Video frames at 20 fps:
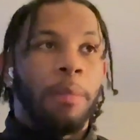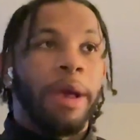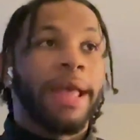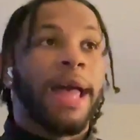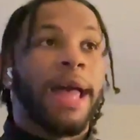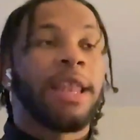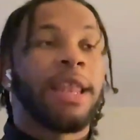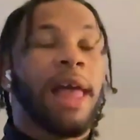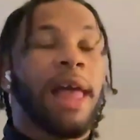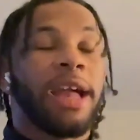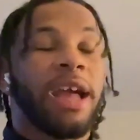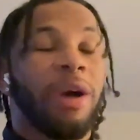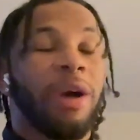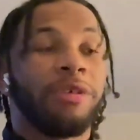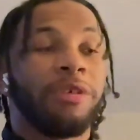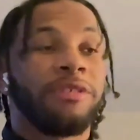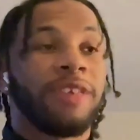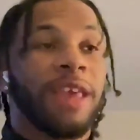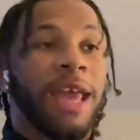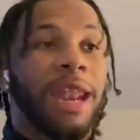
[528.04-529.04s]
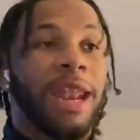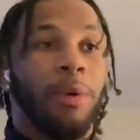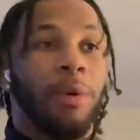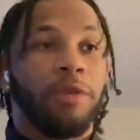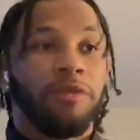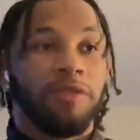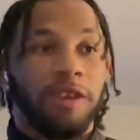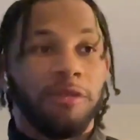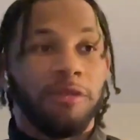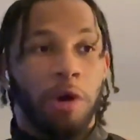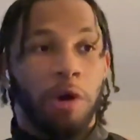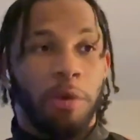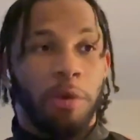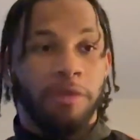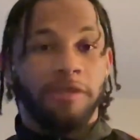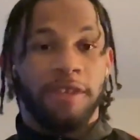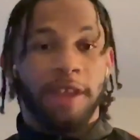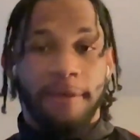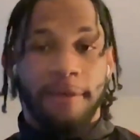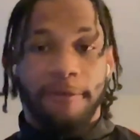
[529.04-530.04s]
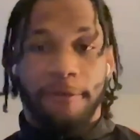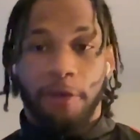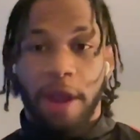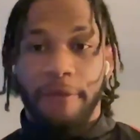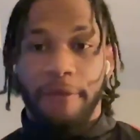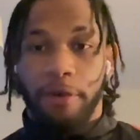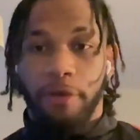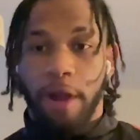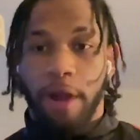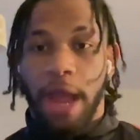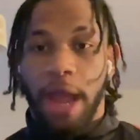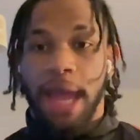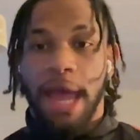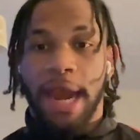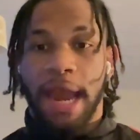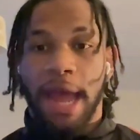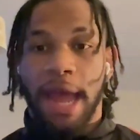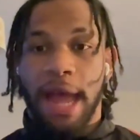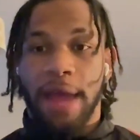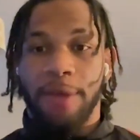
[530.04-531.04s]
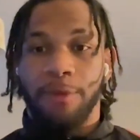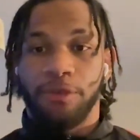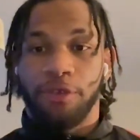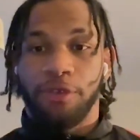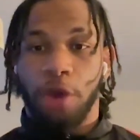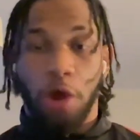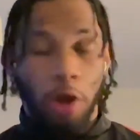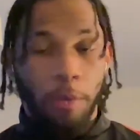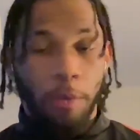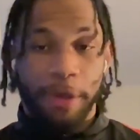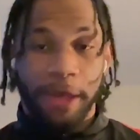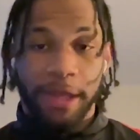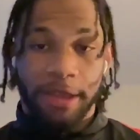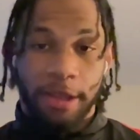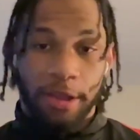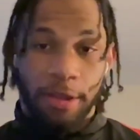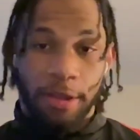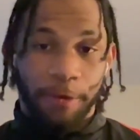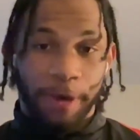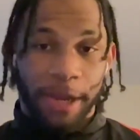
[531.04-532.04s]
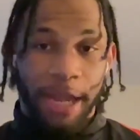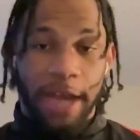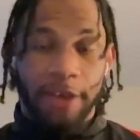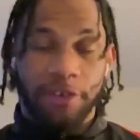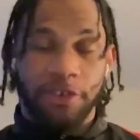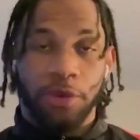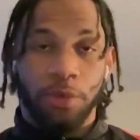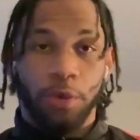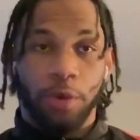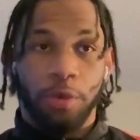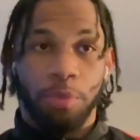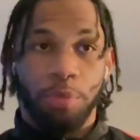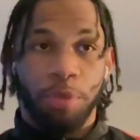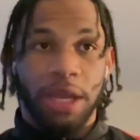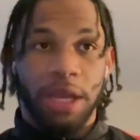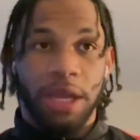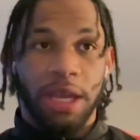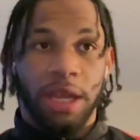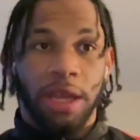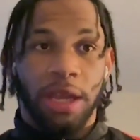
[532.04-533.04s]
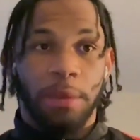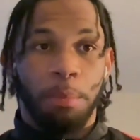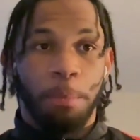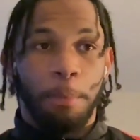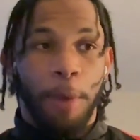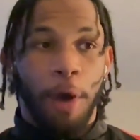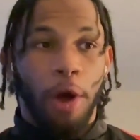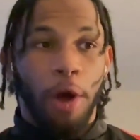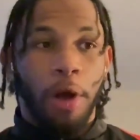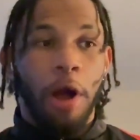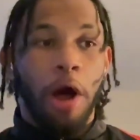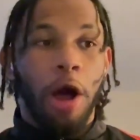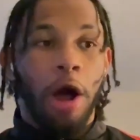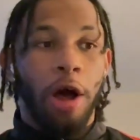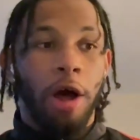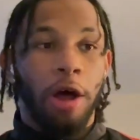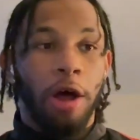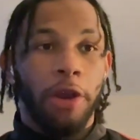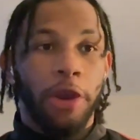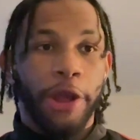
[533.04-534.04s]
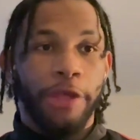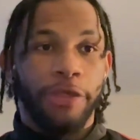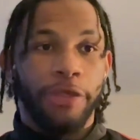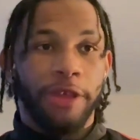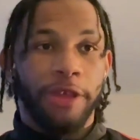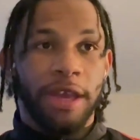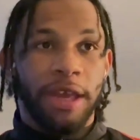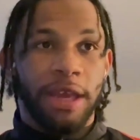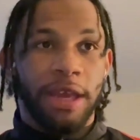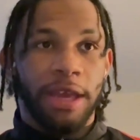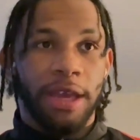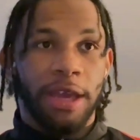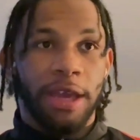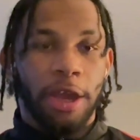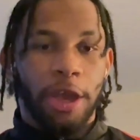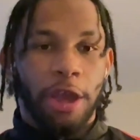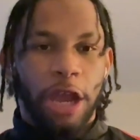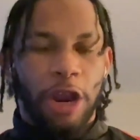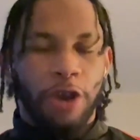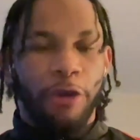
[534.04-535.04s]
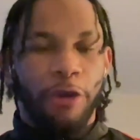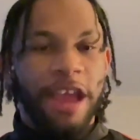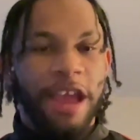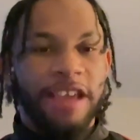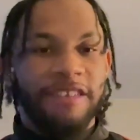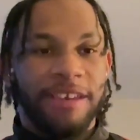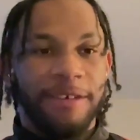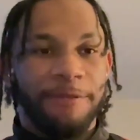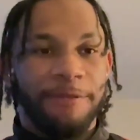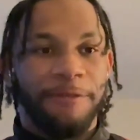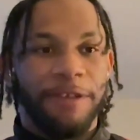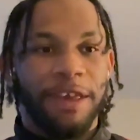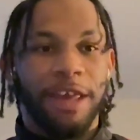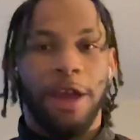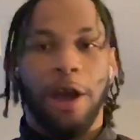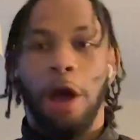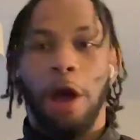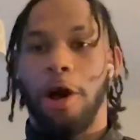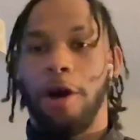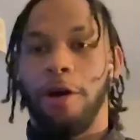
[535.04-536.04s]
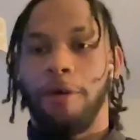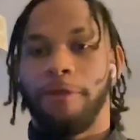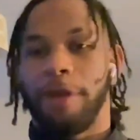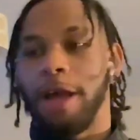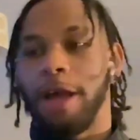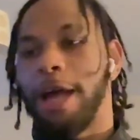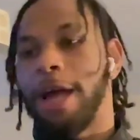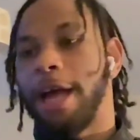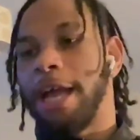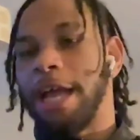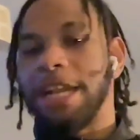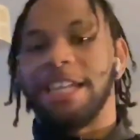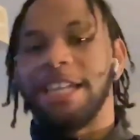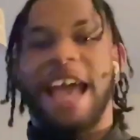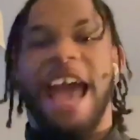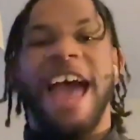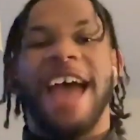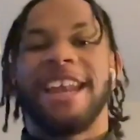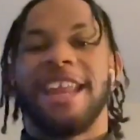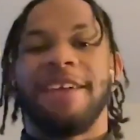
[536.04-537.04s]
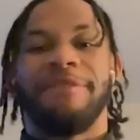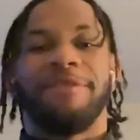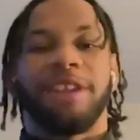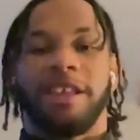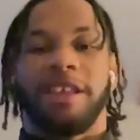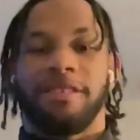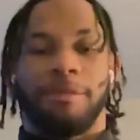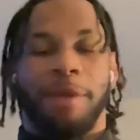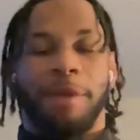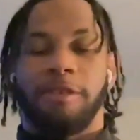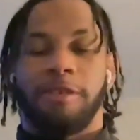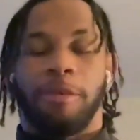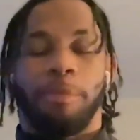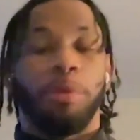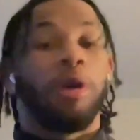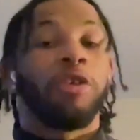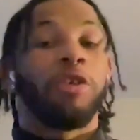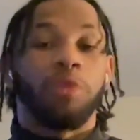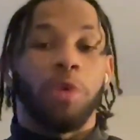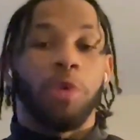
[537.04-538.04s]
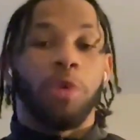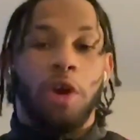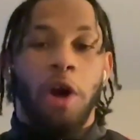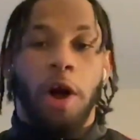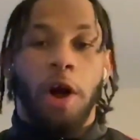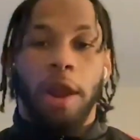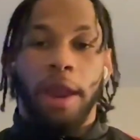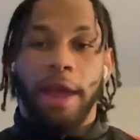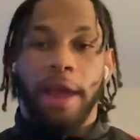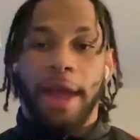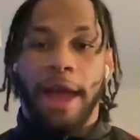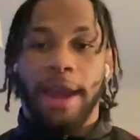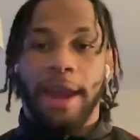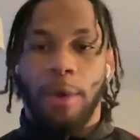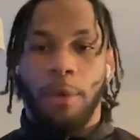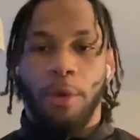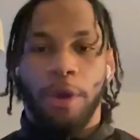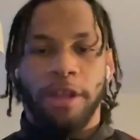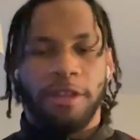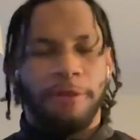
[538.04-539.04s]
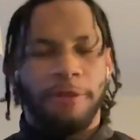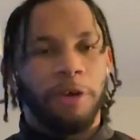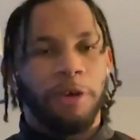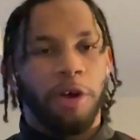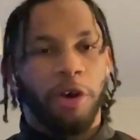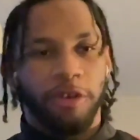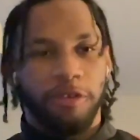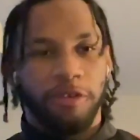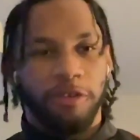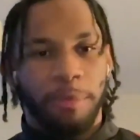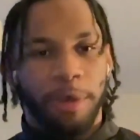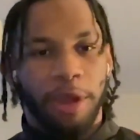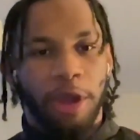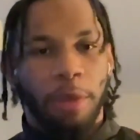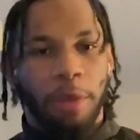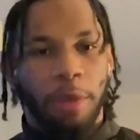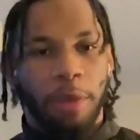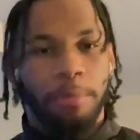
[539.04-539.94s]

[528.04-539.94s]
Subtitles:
But kind of like I was saying, I want these moments to live forever, right? And I was hoping that the reaction would be more on the crazy feat of daredevilism, I suppose we'll call it. And I wanted the focus to be